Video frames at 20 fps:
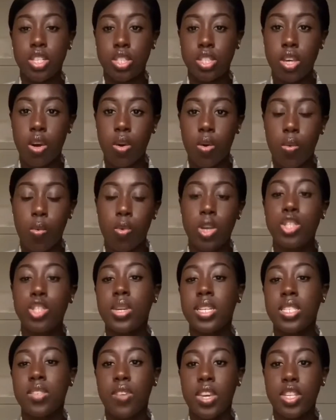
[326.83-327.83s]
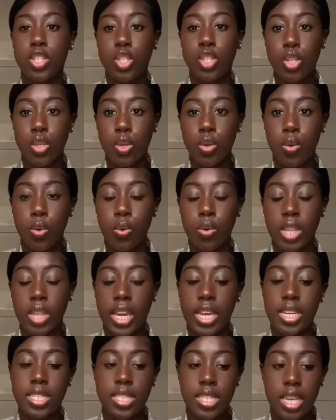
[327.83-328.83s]
So once you get to phase two,
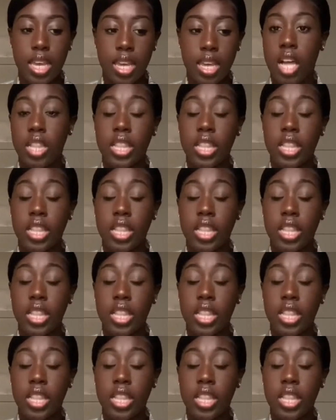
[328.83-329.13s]
like I said,